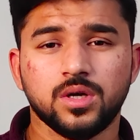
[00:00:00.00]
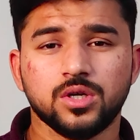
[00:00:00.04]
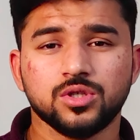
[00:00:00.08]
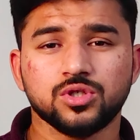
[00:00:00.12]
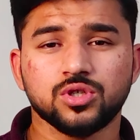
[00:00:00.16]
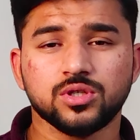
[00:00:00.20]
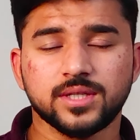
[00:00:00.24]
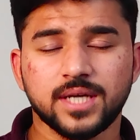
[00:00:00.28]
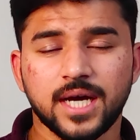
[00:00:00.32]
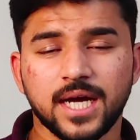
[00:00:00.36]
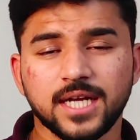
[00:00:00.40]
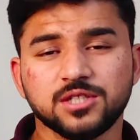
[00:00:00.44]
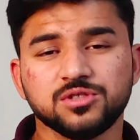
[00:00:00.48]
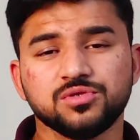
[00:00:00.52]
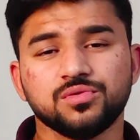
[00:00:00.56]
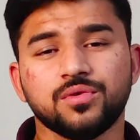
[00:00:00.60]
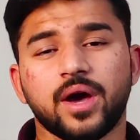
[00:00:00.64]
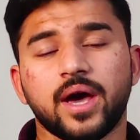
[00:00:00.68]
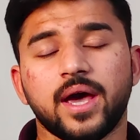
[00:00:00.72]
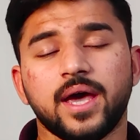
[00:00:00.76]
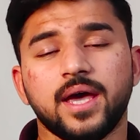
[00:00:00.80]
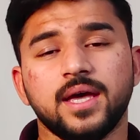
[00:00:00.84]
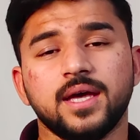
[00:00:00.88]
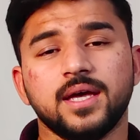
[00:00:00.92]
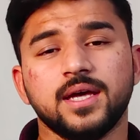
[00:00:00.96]
So that's
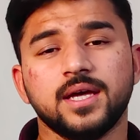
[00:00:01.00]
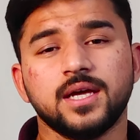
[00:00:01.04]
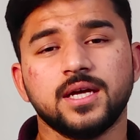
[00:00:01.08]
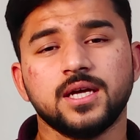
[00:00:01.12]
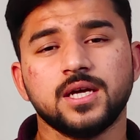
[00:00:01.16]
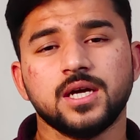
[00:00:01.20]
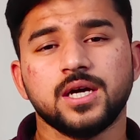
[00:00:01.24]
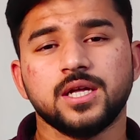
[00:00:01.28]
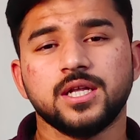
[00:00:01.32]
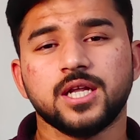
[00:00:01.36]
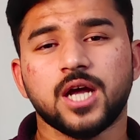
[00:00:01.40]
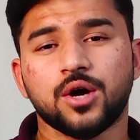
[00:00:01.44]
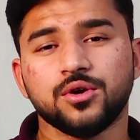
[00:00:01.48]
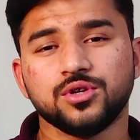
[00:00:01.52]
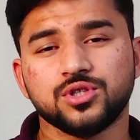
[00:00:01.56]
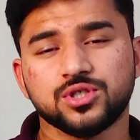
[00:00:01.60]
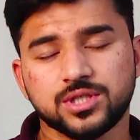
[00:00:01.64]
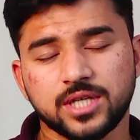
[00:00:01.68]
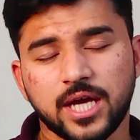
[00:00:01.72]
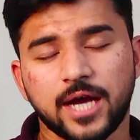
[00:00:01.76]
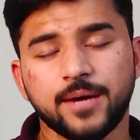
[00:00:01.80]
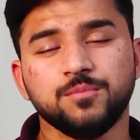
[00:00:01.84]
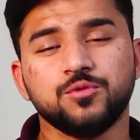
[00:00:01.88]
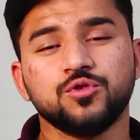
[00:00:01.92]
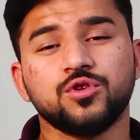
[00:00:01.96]
why now it's
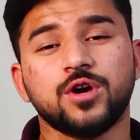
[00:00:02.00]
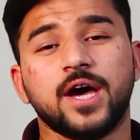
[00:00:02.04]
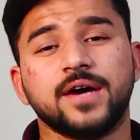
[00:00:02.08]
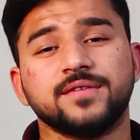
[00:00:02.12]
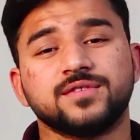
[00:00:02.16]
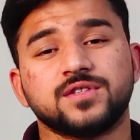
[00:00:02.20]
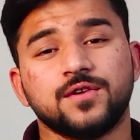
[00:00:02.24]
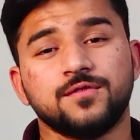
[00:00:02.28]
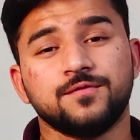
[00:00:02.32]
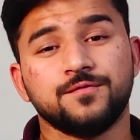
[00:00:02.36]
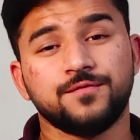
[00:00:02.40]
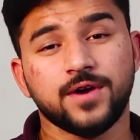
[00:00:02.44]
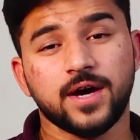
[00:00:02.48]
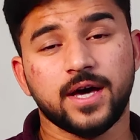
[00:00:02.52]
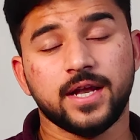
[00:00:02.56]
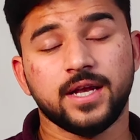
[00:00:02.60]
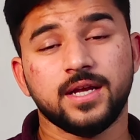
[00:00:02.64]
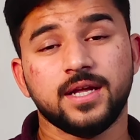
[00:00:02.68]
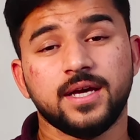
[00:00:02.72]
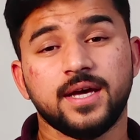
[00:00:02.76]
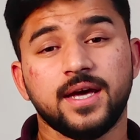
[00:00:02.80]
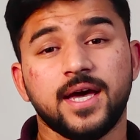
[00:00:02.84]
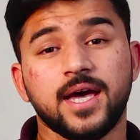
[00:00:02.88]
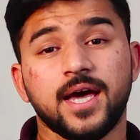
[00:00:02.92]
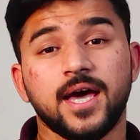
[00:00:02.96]
time to have some
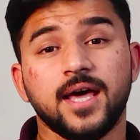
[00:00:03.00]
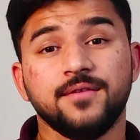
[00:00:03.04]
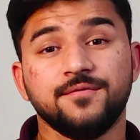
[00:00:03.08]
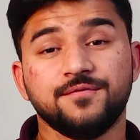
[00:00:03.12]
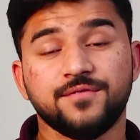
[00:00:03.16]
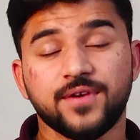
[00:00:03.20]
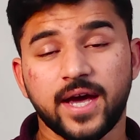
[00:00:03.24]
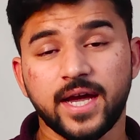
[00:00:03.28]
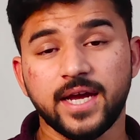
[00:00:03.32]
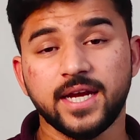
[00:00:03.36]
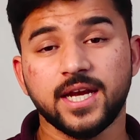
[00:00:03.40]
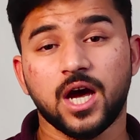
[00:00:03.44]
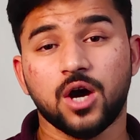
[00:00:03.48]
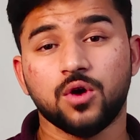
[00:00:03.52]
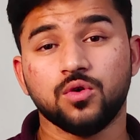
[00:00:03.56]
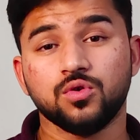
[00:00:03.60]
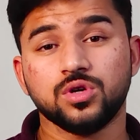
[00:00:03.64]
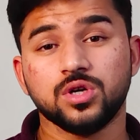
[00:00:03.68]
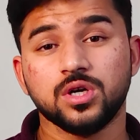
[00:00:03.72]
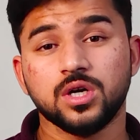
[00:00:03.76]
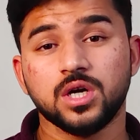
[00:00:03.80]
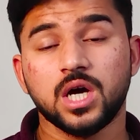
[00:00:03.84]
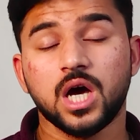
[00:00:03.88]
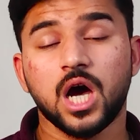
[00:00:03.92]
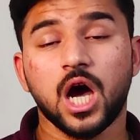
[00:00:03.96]
fun and find
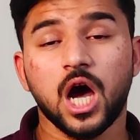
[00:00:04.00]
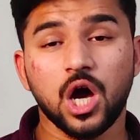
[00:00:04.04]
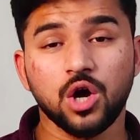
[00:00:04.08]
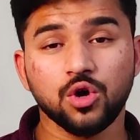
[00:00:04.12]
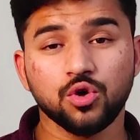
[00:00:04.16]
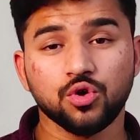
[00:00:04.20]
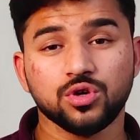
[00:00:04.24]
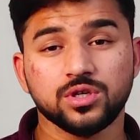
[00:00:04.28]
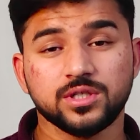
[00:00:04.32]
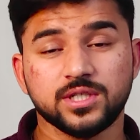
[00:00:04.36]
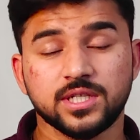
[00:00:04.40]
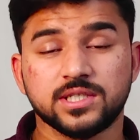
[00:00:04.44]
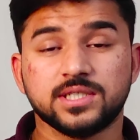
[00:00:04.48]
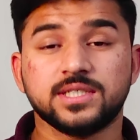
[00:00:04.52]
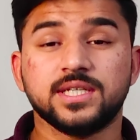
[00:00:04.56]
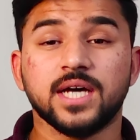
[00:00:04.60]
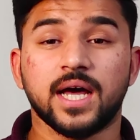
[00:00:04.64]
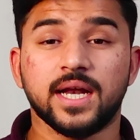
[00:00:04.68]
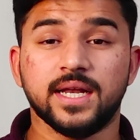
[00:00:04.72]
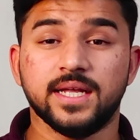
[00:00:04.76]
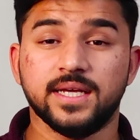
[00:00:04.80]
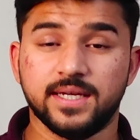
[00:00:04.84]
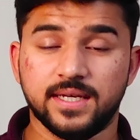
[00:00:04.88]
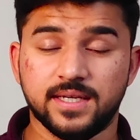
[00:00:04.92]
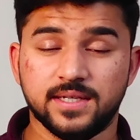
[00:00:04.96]
out how good this
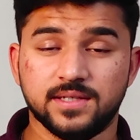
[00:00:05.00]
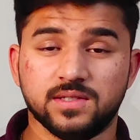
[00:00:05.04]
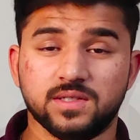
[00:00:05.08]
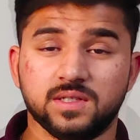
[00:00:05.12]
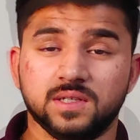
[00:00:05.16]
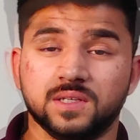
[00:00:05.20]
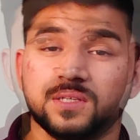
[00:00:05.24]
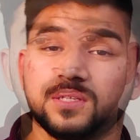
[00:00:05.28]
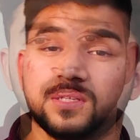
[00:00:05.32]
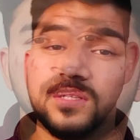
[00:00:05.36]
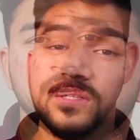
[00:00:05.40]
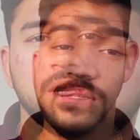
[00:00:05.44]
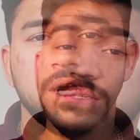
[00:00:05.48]
DALL-E is.